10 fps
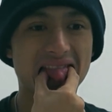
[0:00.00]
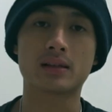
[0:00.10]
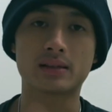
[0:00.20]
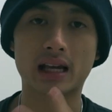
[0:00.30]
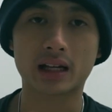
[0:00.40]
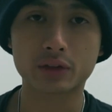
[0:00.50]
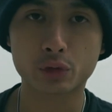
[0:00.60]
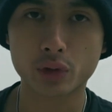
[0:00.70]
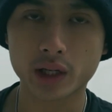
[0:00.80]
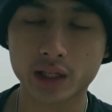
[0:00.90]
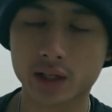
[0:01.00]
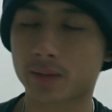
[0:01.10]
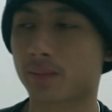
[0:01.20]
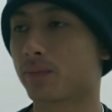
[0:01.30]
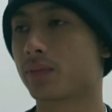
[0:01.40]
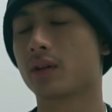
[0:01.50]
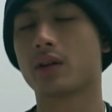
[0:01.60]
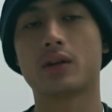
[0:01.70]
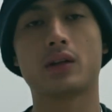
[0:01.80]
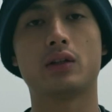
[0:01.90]
Second trick,
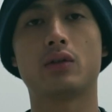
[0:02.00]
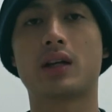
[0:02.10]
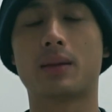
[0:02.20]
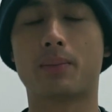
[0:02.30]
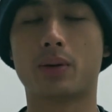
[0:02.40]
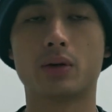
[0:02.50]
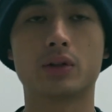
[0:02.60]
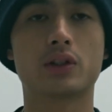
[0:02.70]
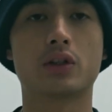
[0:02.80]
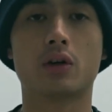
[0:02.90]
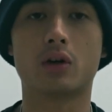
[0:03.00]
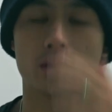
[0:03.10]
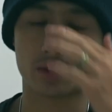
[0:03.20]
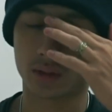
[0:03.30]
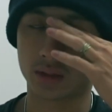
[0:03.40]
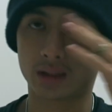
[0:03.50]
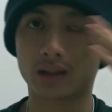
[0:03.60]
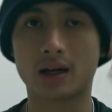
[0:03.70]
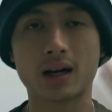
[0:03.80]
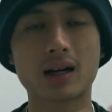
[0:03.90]
you can put your
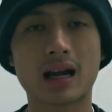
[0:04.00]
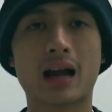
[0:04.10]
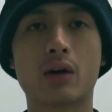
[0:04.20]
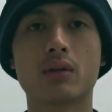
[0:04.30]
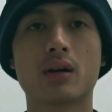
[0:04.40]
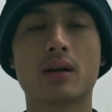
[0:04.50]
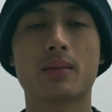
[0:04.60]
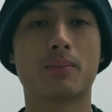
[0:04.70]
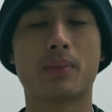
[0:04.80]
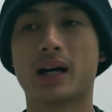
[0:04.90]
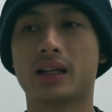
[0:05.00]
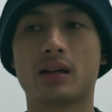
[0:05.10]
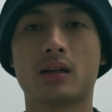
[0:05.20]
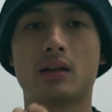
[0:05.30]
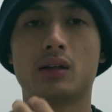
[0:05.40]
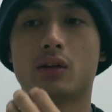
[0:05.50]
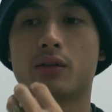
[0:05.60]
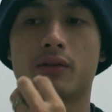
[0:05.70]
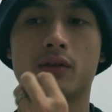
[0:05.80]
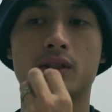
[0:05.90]
tongue out, but
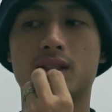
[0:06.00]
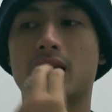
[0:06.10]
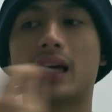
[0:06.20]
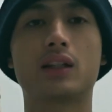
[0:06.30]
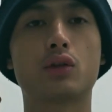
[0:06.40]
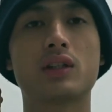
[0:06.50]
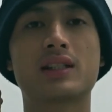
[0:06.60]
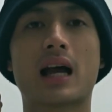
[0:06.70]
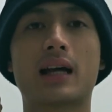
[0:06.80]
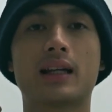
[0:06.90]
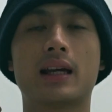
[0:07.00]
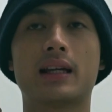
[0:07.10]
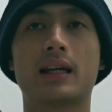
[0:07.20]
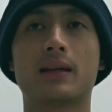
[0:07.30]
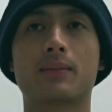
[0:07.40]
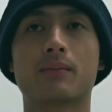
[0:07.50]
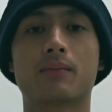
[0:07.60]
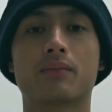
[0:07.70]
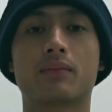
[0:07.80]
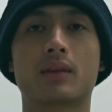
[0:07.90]
slide it to the side and then
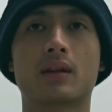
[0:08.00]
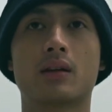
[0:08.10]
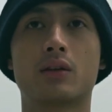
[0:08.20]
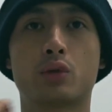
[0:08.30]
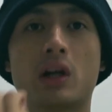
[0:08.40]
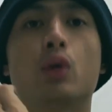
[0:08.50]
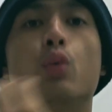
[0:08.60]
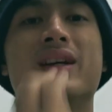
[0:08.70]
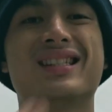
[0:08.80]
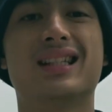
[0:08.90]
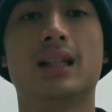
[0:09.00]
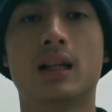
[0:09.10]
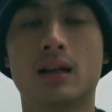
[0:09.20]
try to whistle.